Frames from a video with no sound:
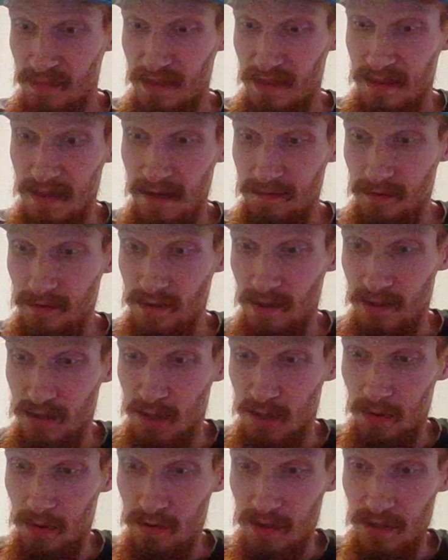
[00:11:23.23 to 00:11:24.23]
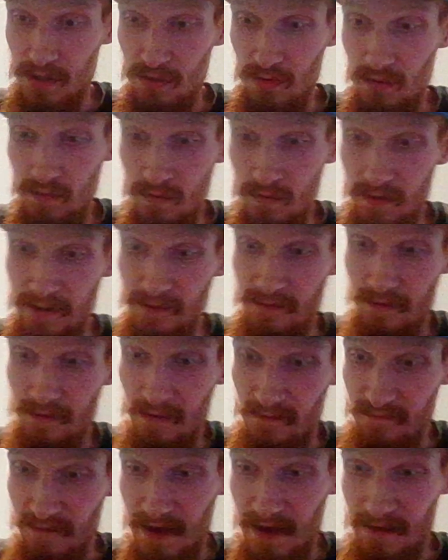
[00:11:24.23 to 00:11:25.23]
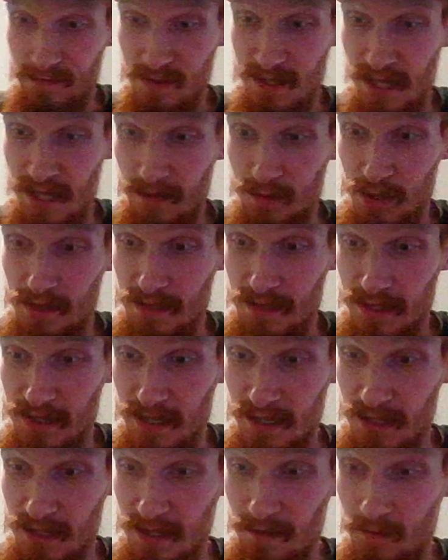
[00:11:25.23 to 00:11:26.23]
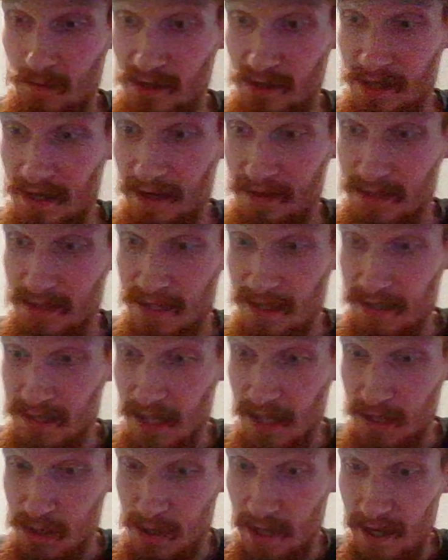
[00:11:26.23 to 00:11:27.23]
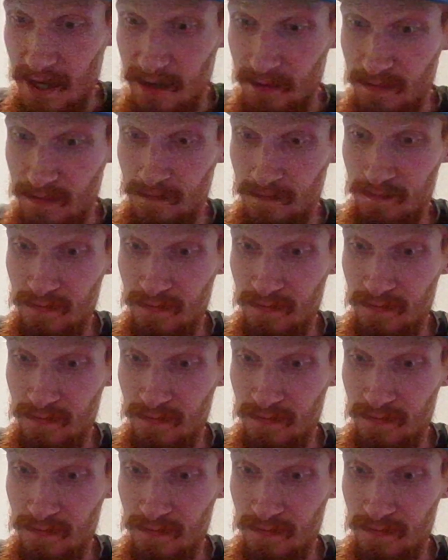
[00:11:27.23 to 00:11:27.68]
David Njoku with 5 receptions, 61 yards, and a touchdown.